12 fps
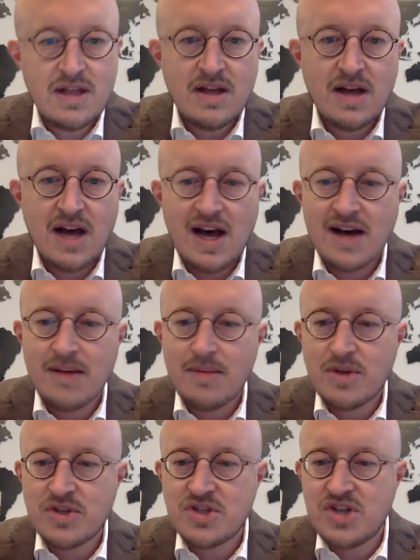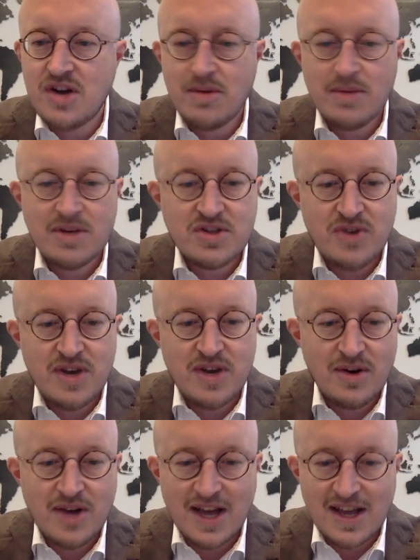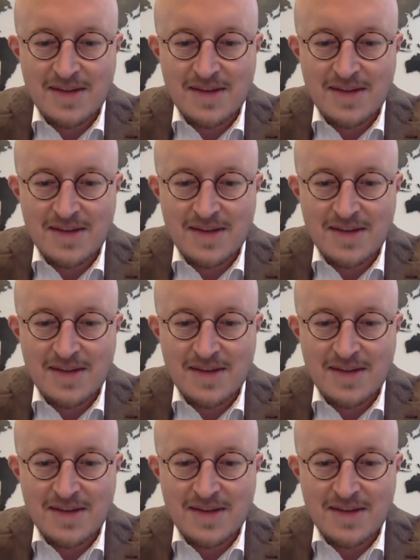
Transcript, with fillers: Ah, I'm not sharing my screen. Okay.